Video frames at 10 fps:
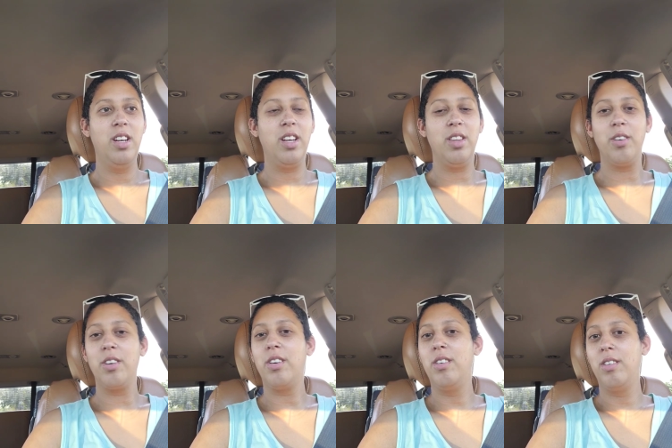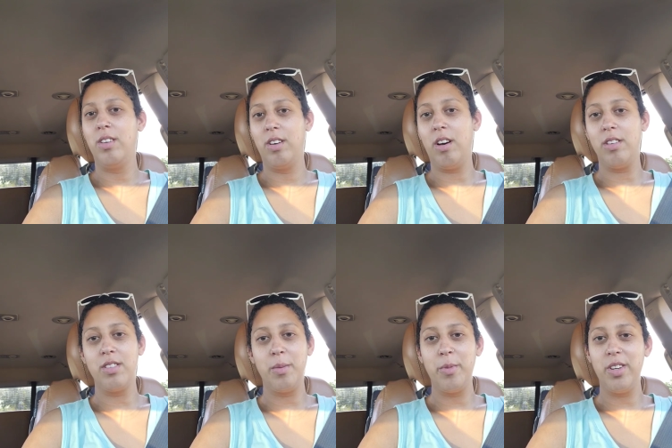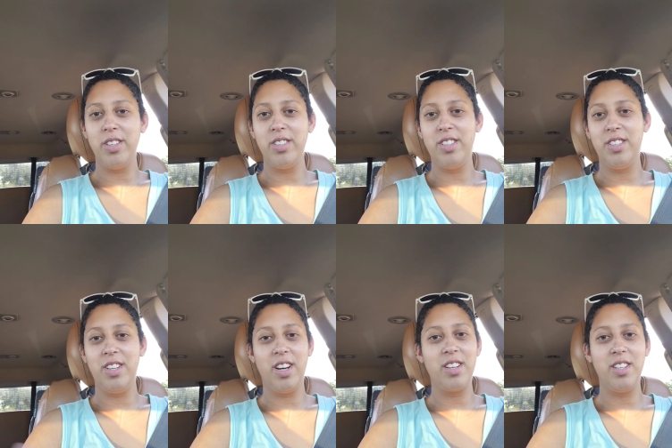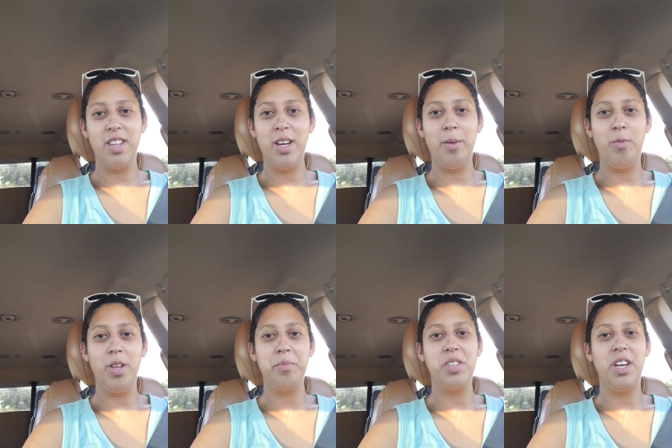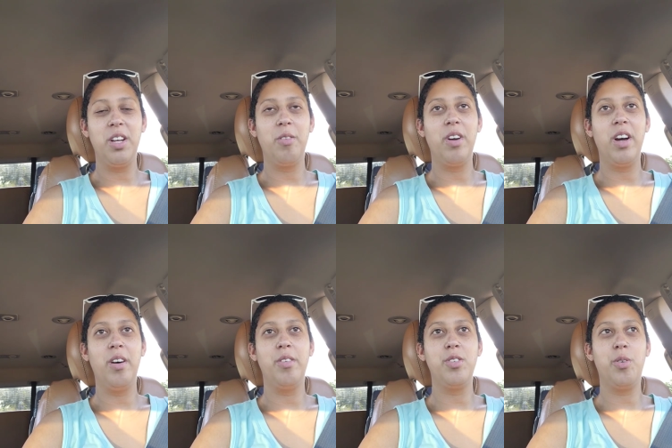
either call someone to talk to them while I'm skating around